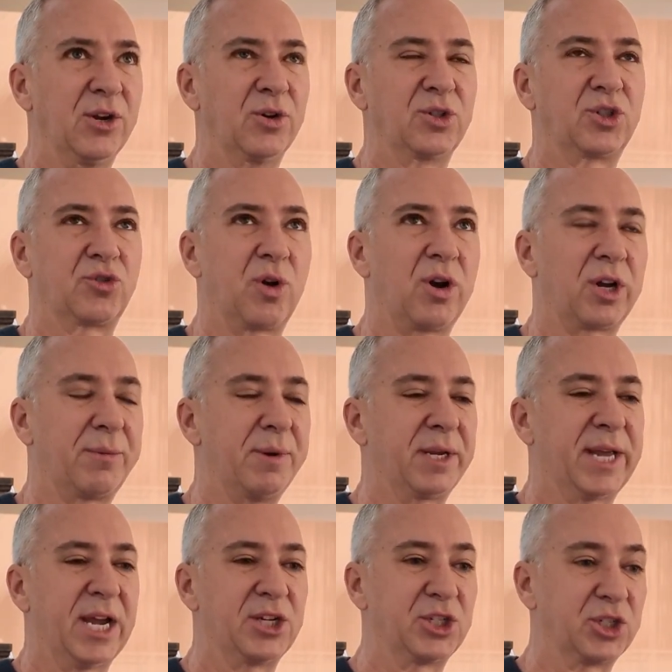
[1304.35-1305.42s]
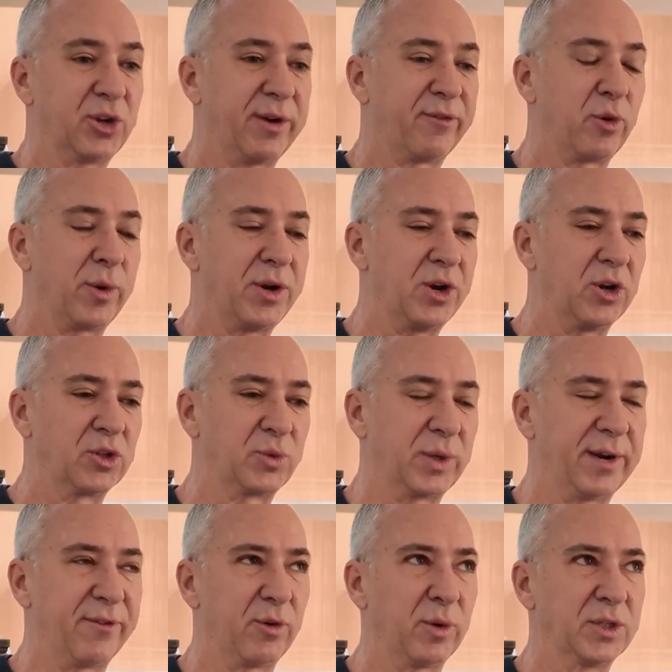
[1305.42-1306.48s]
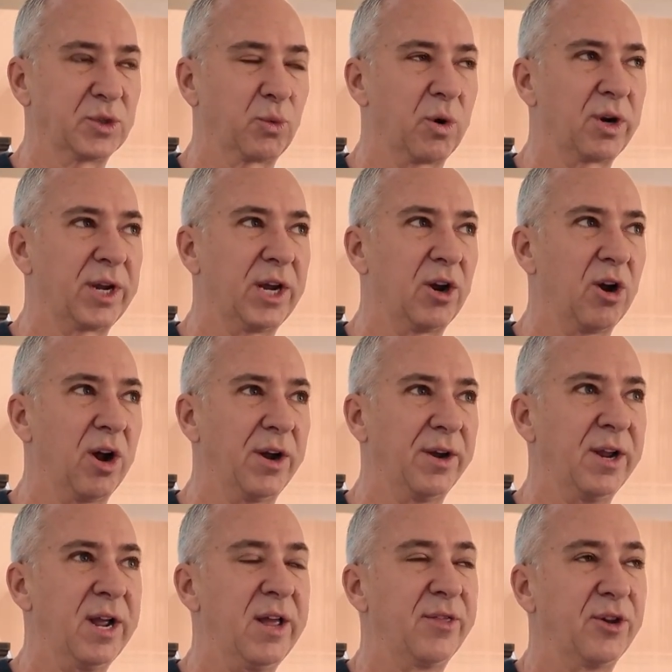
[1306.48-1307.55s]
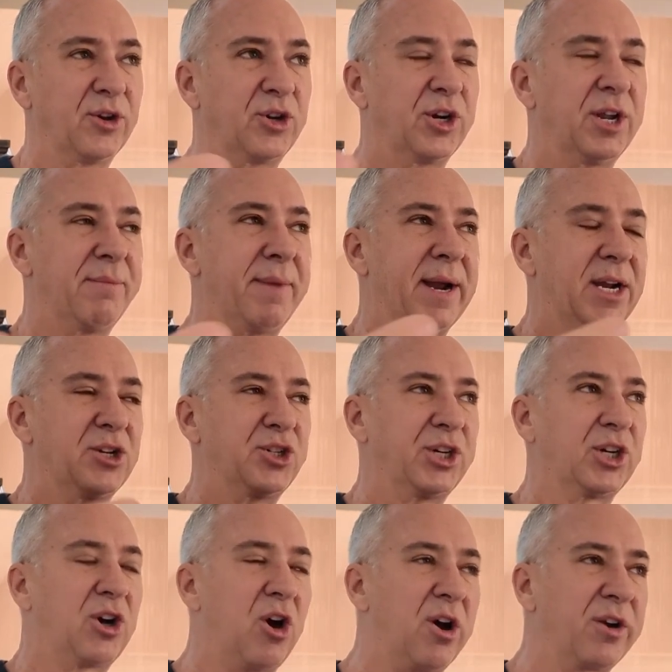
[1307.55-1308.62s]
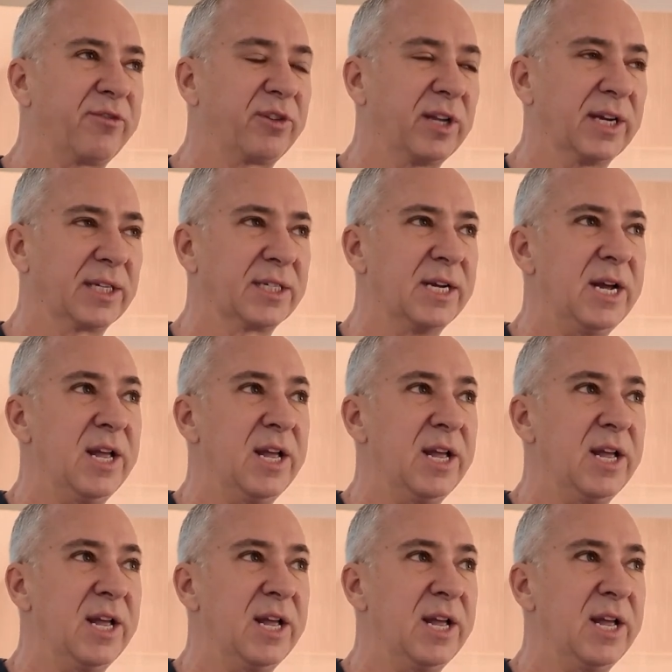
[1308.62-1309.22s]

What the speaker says: strong communication so everyone knows what everyone's working on. They're good at managing conflict.